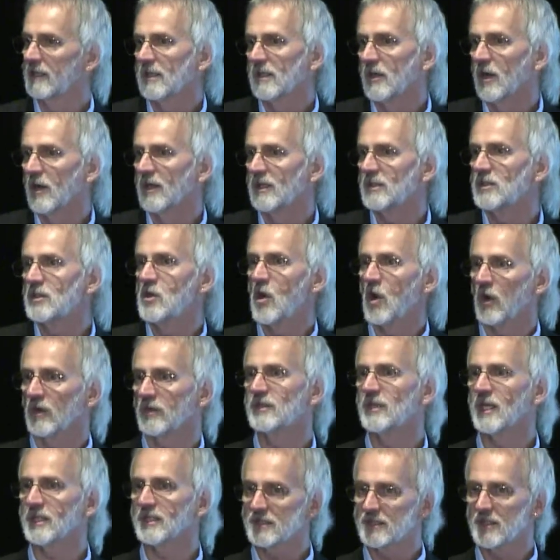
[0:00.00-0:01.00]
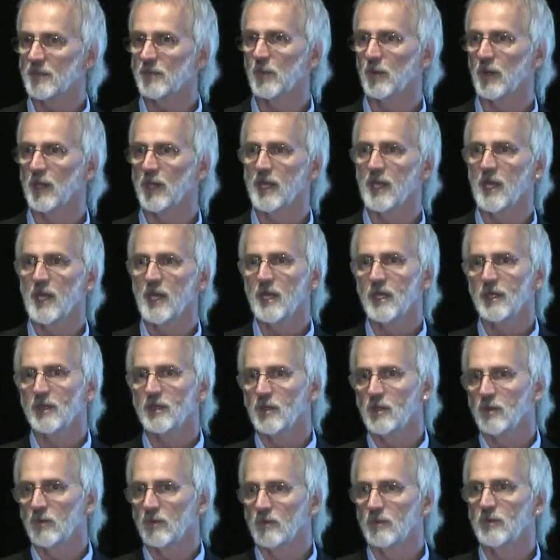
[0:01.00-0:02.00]
You know, it's not just simply
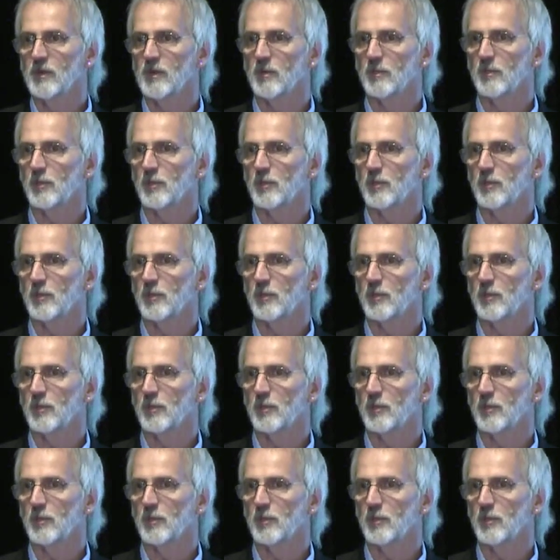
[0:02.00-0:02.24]
you